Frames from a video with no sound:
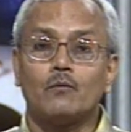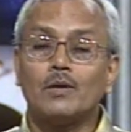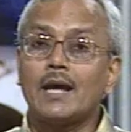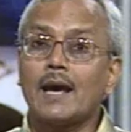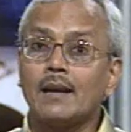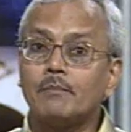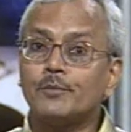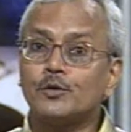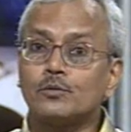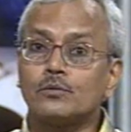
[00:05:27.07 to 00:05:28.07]
will
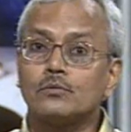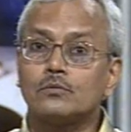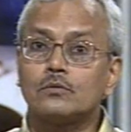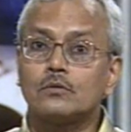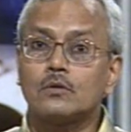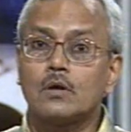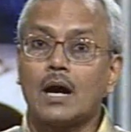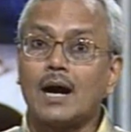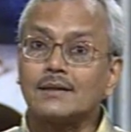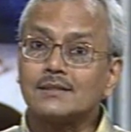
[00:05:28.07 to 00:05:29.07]
help you
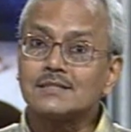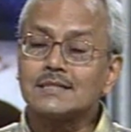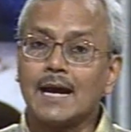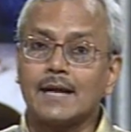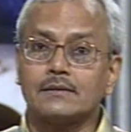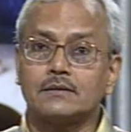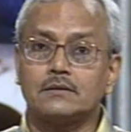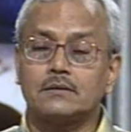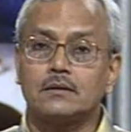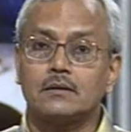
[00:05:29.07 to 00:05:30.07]
understand